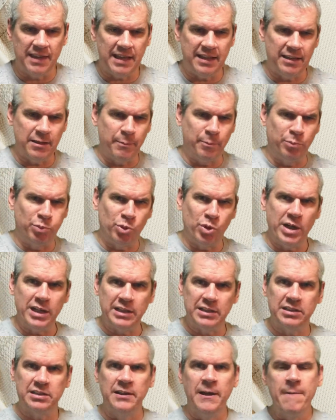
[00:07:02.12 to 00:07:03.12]
then the
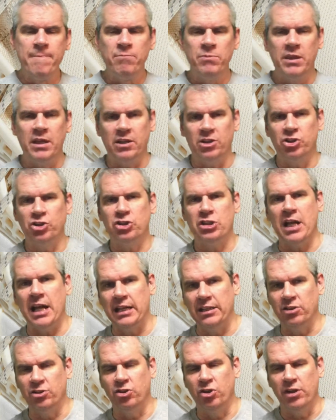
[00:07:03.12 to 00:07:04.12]
bricks that are
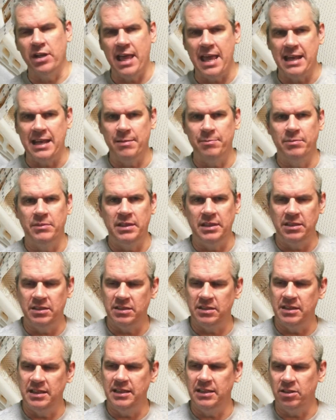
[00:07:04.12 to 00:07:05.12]
standard on NMD
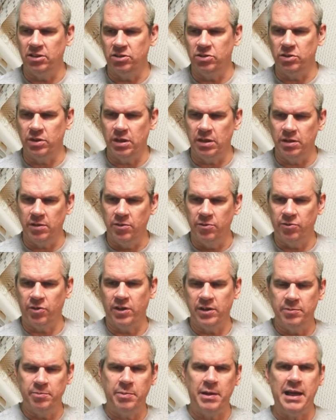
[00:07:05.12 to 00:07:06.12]
sneakers,
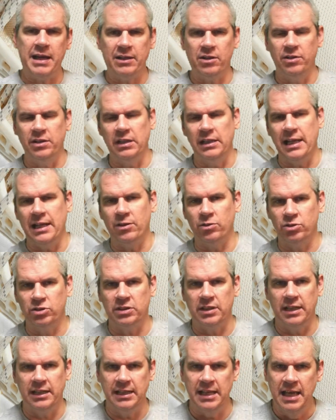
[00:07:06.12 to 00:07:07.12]
front and back on the lateral
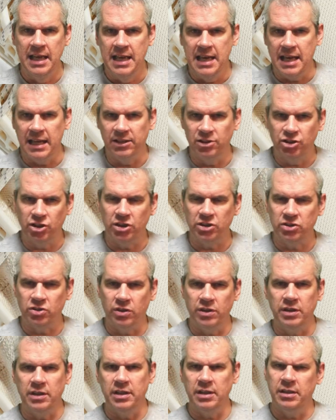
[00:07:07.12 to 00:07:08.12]
side, and just
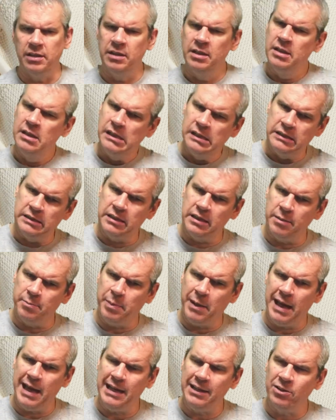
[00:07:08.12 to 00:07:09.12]
on the, is it the
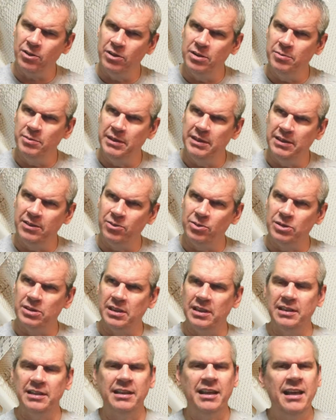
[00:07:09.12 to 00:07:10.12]
back on the medial
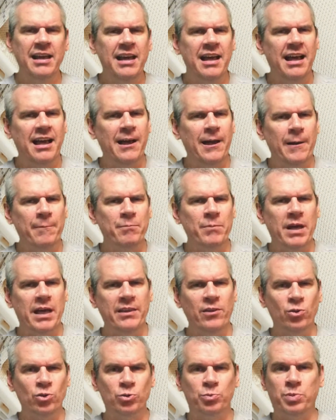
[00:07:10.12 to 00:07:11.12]
side?
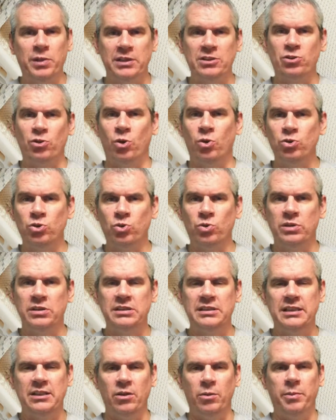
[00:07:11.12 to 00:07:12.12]
And those bricks are also in
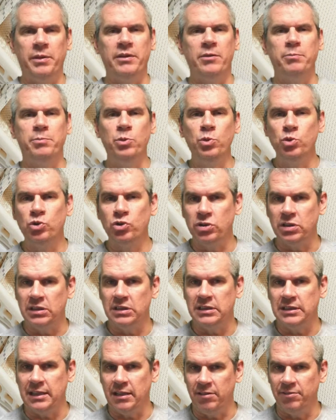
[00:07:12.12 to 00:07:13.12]
sale, but the boost
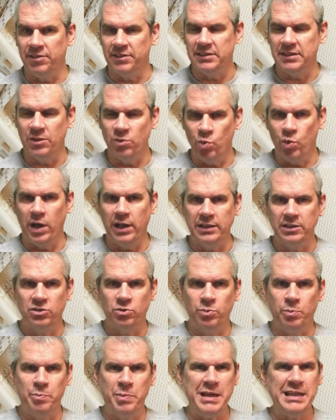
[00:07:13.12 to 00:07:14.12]
itself is in white.
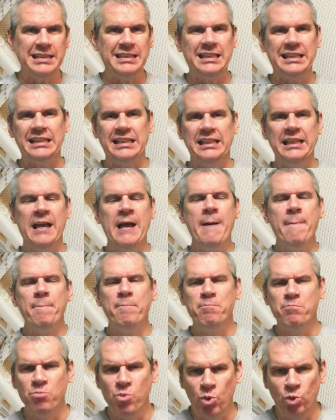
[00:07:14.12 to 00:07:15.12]
So basically,
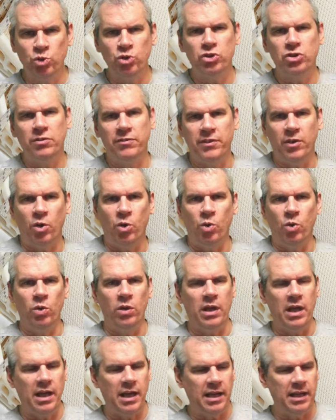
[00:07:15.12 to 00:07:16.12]
most of the
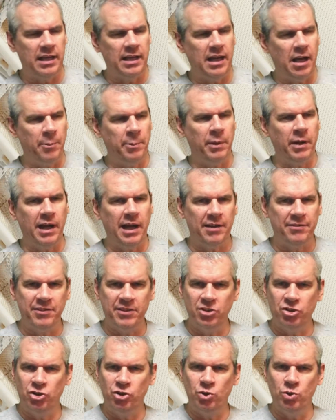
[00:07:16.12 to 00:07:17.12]
whole upper half
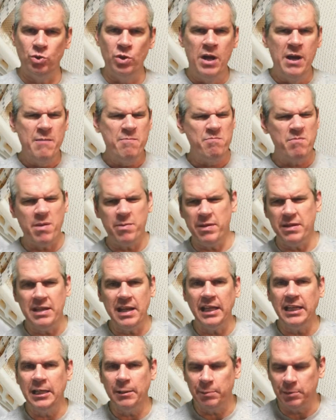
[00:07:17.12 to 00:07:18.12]
of the shoe, maybe
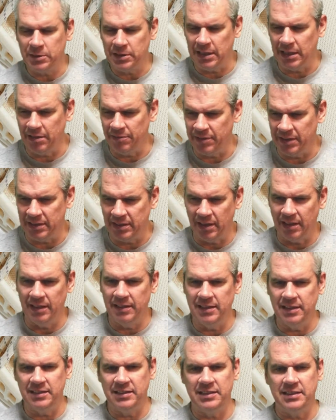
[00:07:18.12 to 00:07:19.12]
90% of it, done
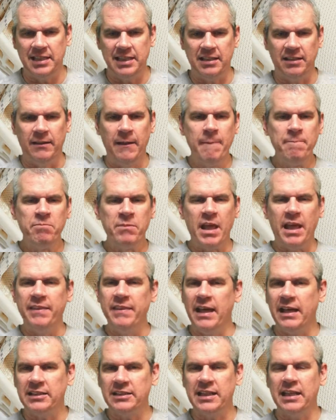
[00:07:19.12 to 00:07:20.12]
in the sale.
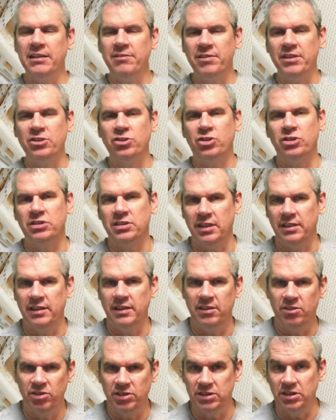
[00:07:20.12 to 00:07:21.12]
And that's kind of interesting
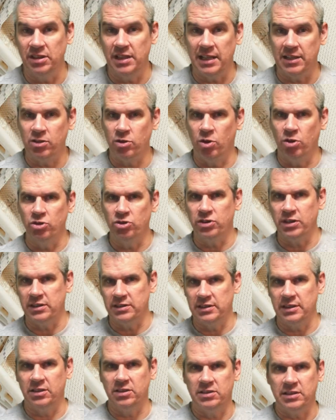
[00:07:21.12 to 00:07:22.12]
that there isn't that
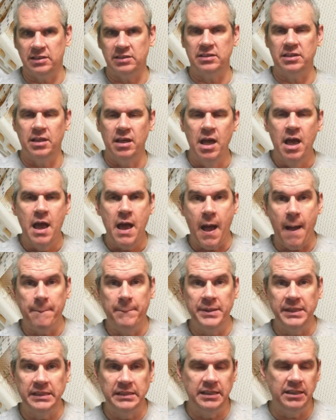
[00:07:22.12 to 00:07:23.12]
contrast there, because that's a
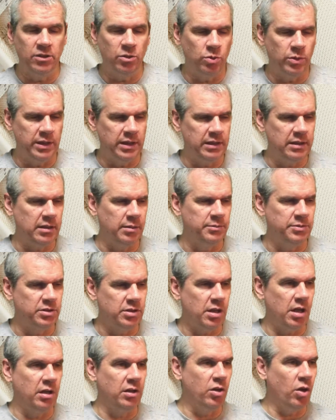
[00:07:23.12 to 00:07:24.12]
big deal when it comes
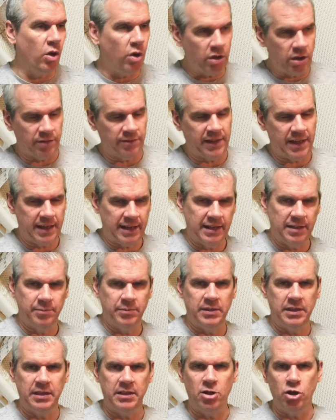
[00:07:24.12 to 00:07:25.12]
to a lot of
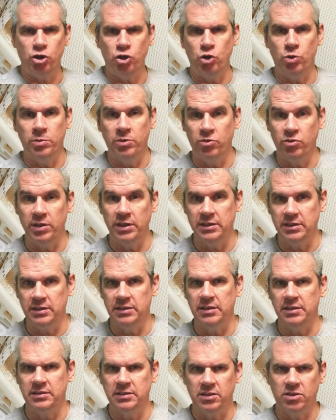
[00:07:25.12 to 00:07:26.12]
NMD human
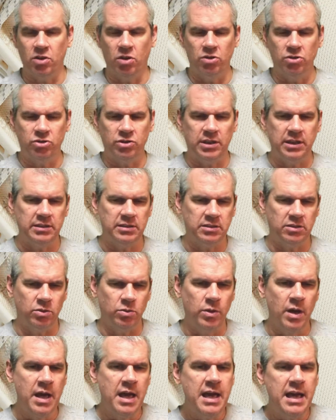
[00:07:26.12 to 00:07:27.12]
races, is the contrast.
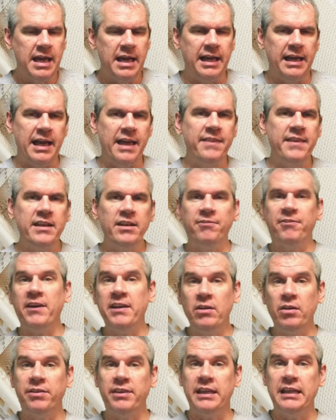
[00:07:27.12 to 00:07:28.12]
So, and then the
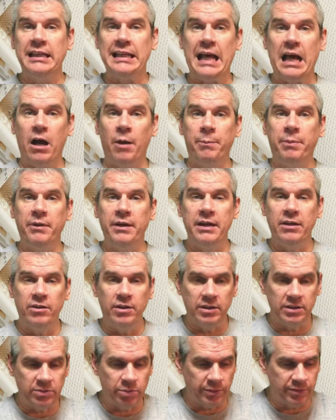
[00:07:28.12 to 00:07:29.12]
final thing in that upper
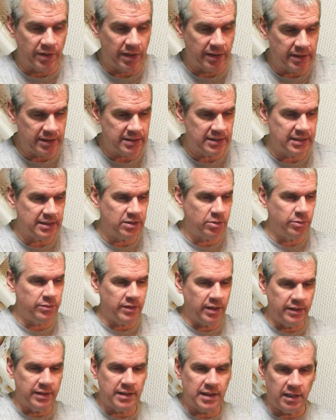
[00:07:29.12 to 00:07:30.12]
area, so we've done the stitching,
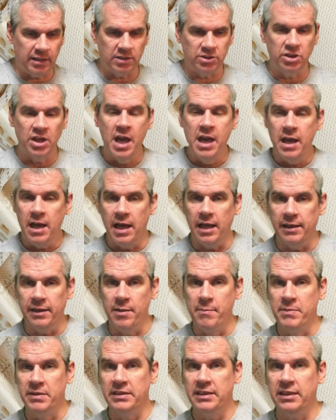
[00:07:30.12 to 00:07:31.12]
we've done the colors,
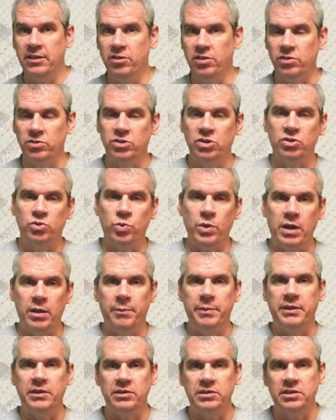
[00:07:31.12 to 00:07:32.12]
the materials as
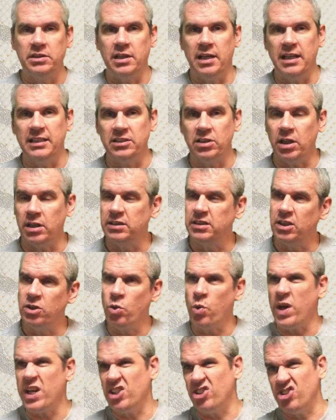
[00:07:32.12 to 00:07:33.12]
well, because it's a
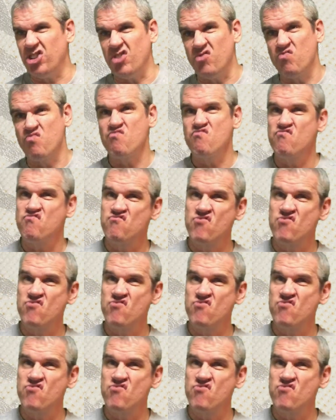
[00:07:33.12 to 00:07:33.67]
question